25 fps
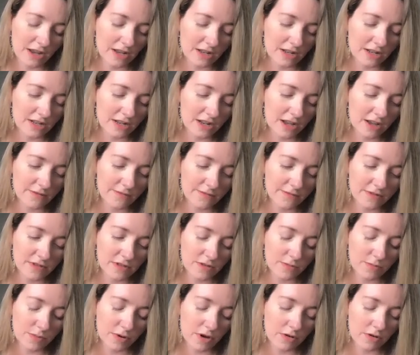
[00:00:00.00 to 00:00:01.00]
I loved
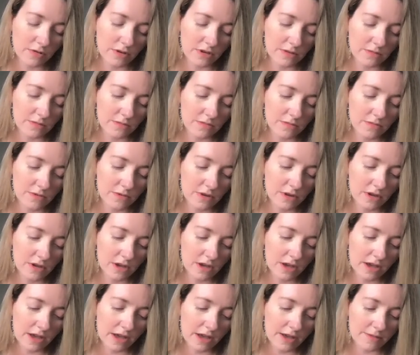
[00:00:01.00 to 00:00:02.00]
the poem
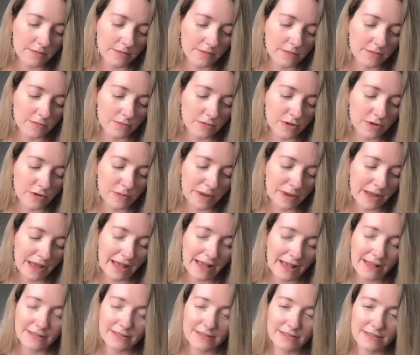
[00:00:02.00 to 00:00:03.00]

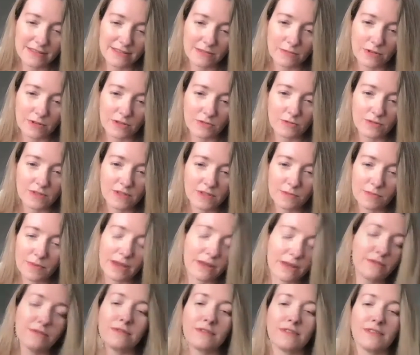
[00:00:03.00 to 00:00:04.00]
Repast, which was
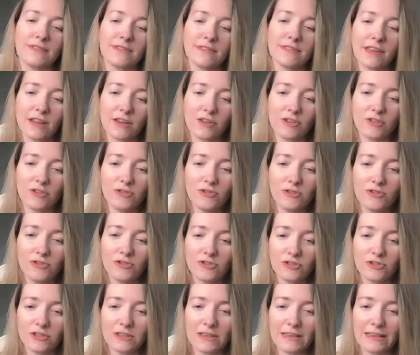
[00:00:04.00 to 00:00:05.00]
about this kind of
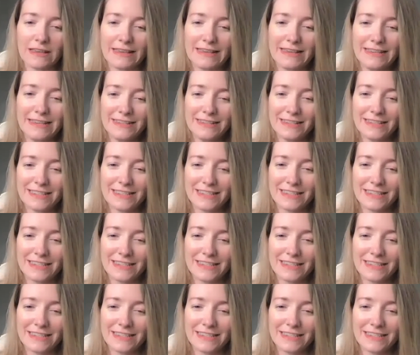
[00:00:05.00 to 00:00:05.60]
urge to eat.